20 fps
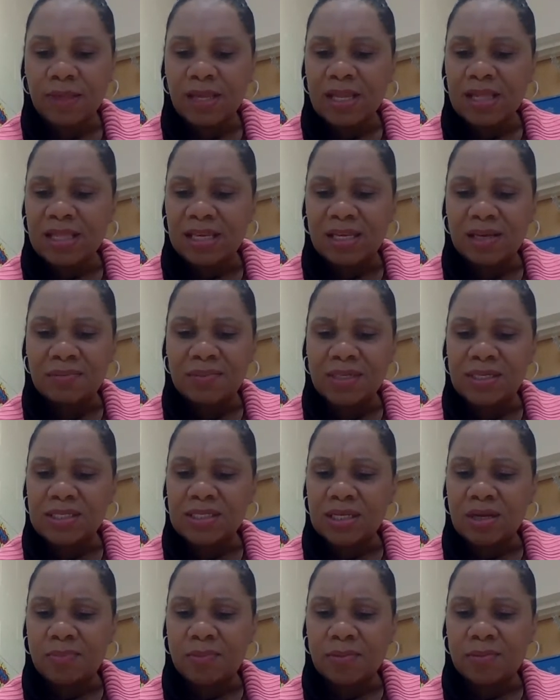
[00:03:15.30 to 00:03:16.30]
The empty
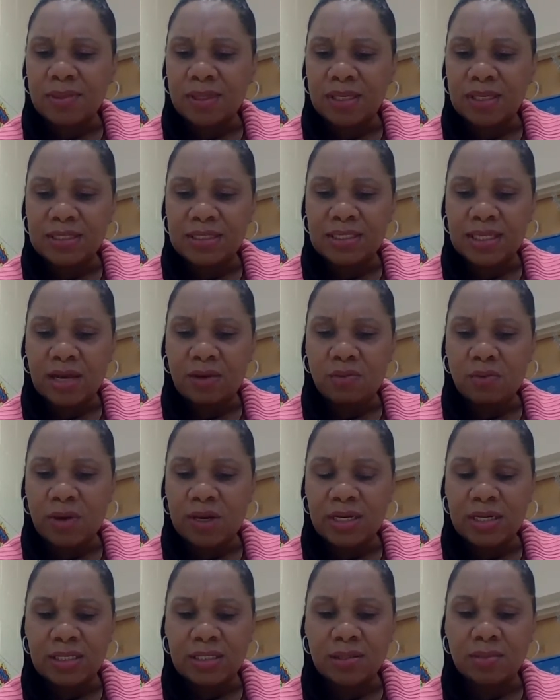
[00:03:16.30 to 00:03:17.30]
supper plate sat
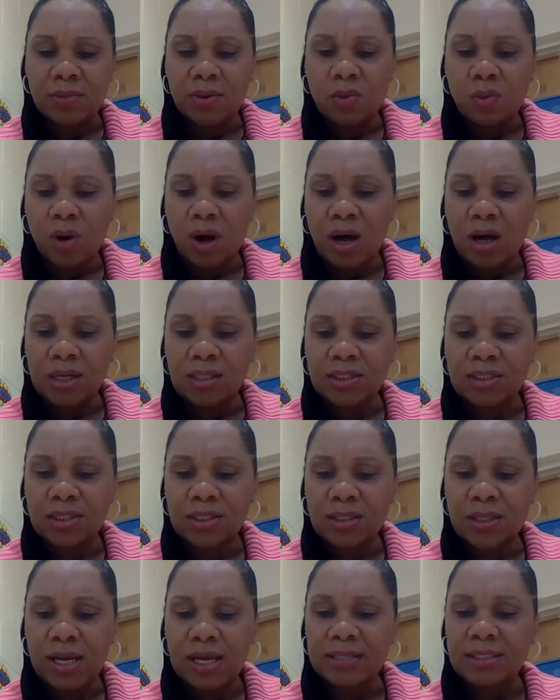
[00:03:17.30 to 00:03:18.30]
waiting to be washed.
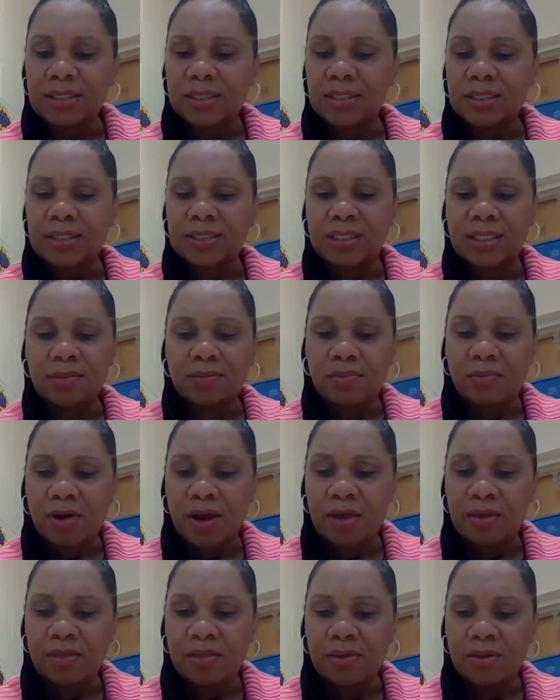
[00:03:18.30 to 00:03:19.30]
I took a deep
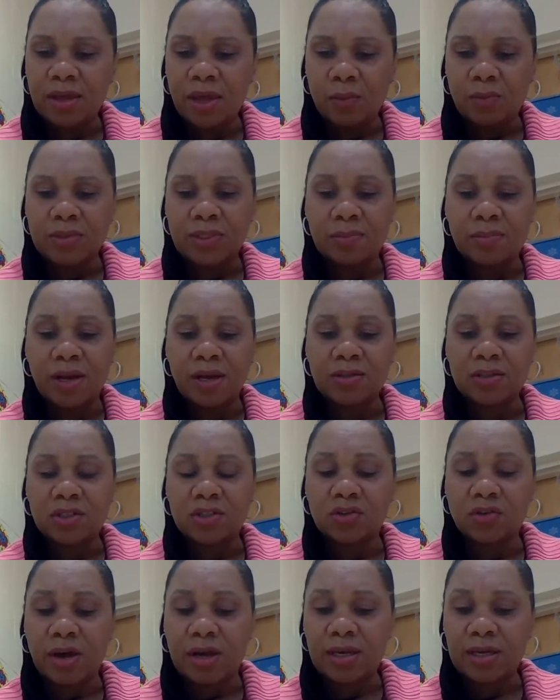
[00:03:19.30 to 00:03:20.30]
breath and was about to
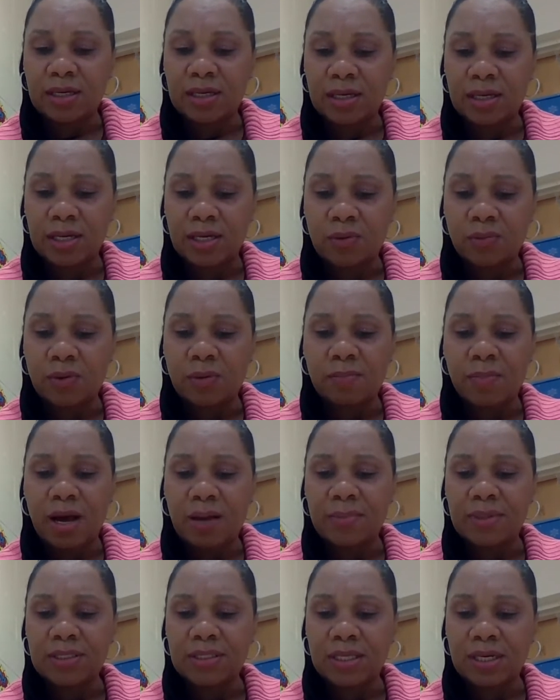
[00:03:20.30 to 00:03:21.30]
try again when
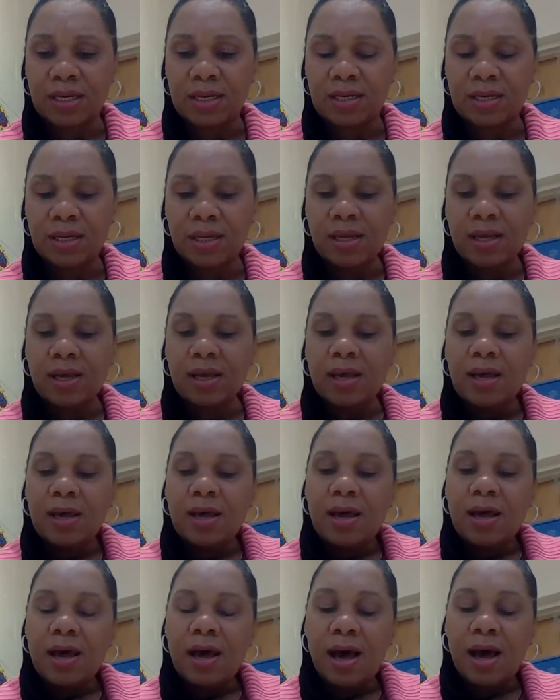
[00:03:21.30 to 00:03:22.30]
Mama said,
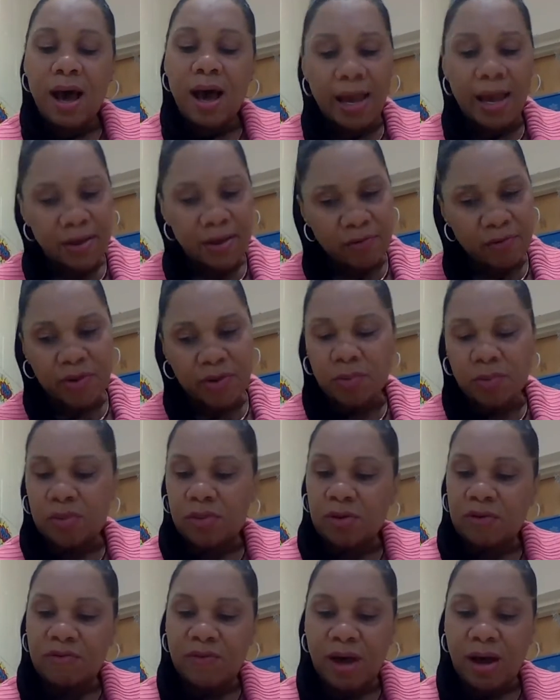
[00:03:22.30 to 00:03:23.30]
I agree with
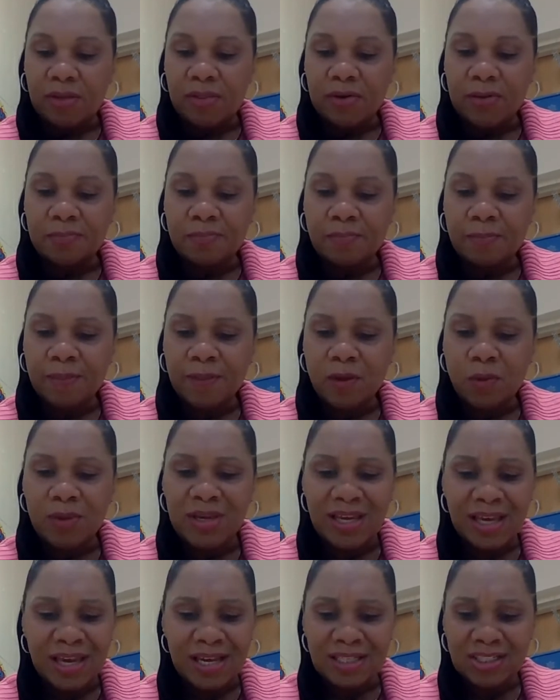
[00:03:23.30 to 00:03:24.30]
your father. We
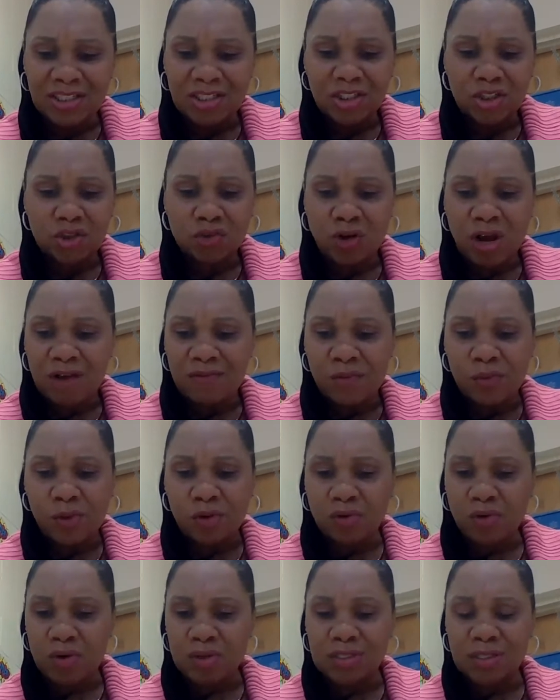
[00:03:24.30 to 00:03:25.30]
can't just travel
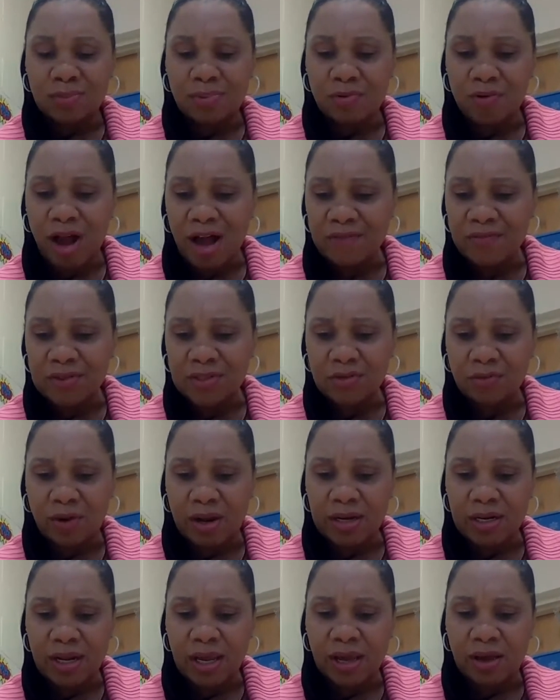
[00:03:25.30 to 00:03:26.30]
across the province
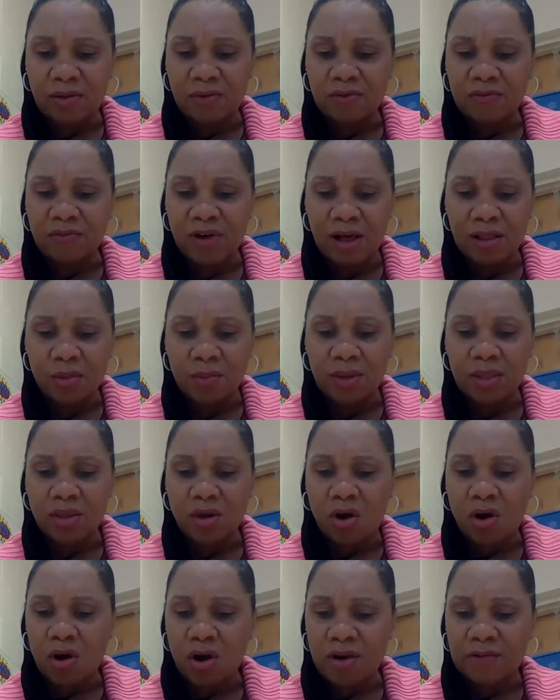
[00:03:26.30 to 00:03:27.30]
right now, following
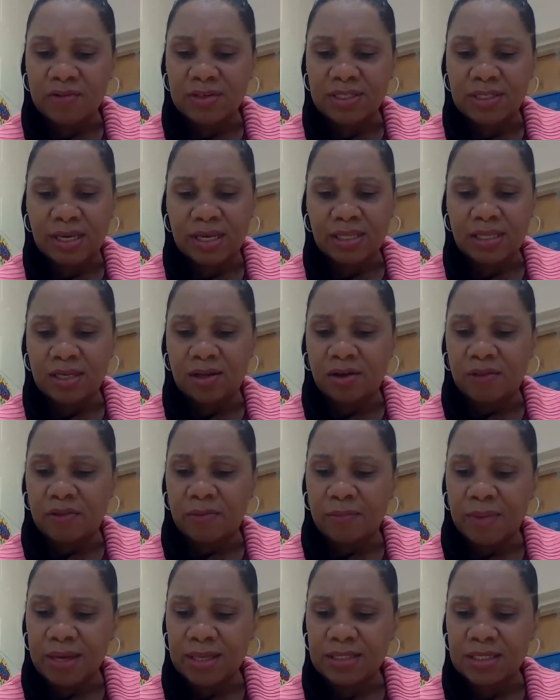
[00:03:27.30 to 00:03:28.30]
the harvest like the other
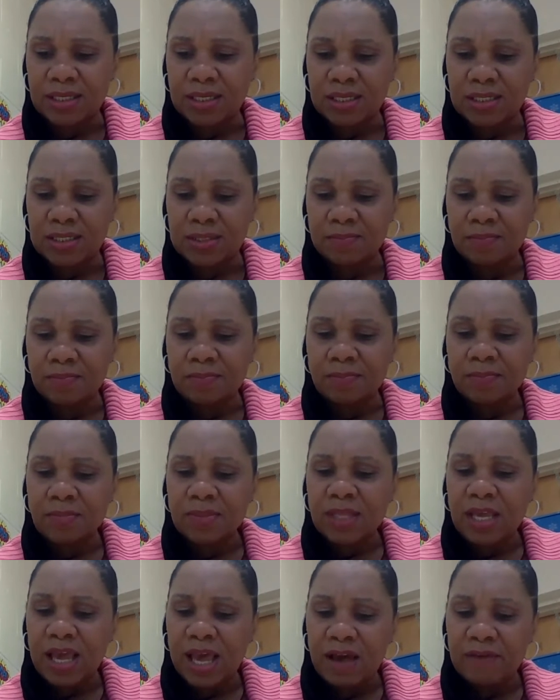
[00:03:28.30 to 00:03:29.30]
Mexicans.
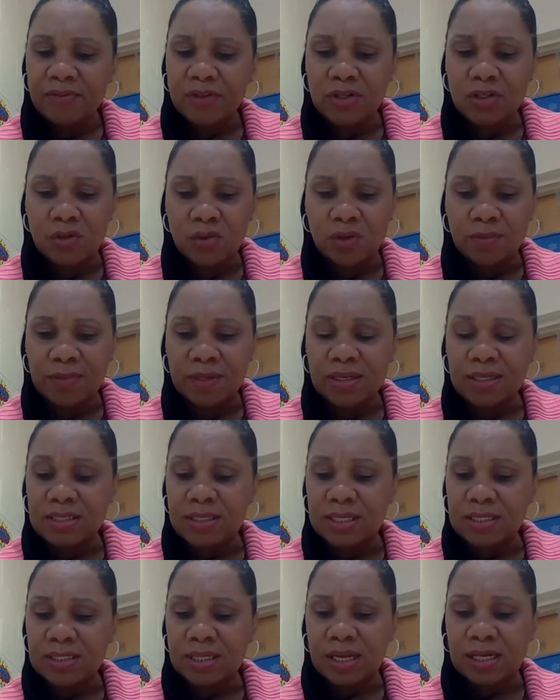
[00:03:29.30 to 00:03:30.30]
They have to do it because
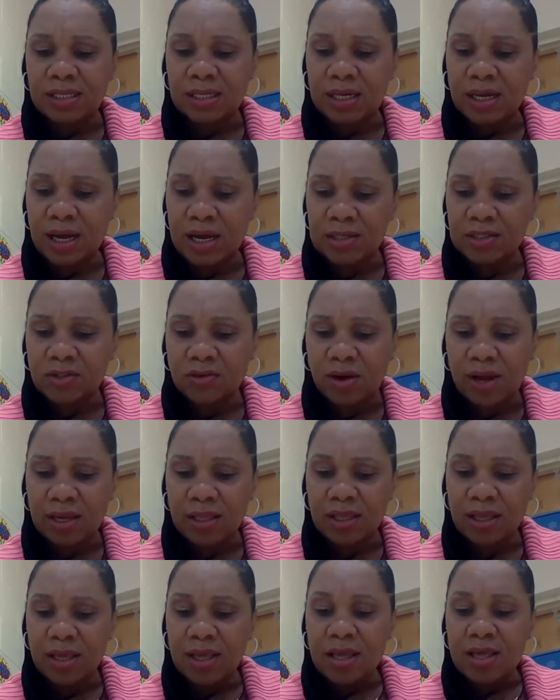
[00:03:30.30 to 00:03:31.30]
they signed the
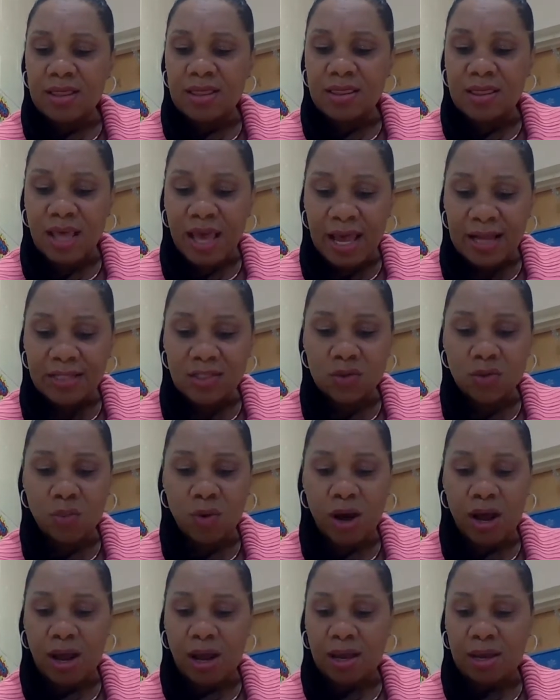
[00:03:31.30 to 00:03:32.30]
contract. That's
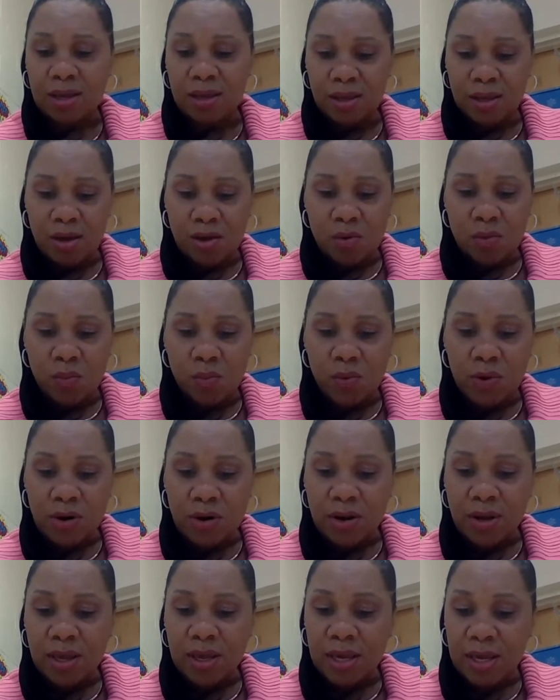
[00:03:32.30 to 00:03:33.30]
why
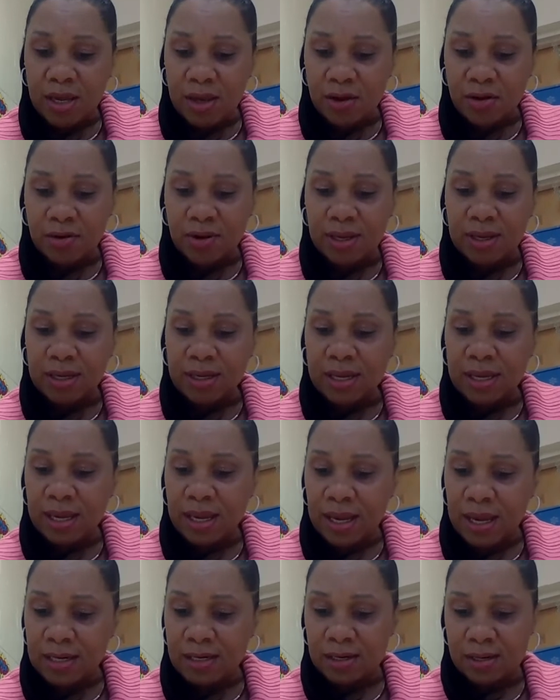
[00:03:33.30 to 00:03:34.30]
we're here in
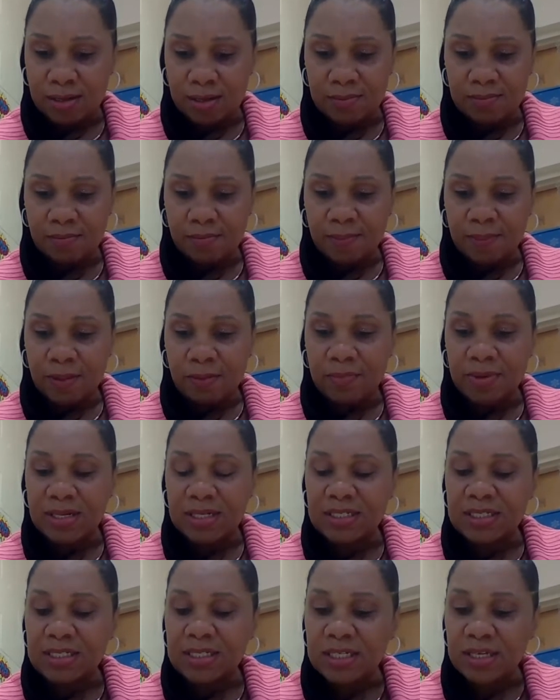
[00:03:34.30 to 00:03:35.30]
Canada. But
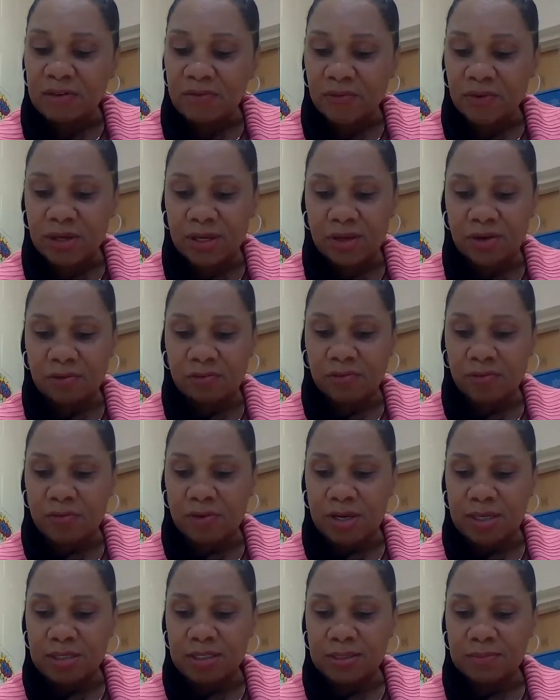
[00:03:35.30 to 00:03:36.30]
it's different here for
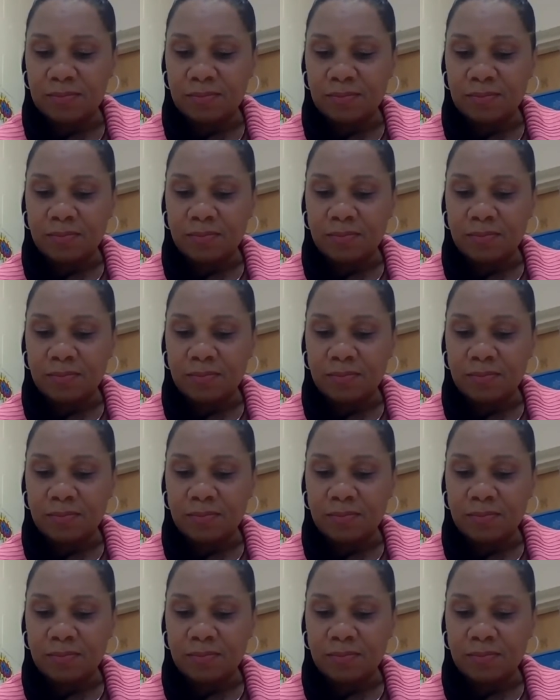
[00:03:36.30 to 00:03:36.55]
us.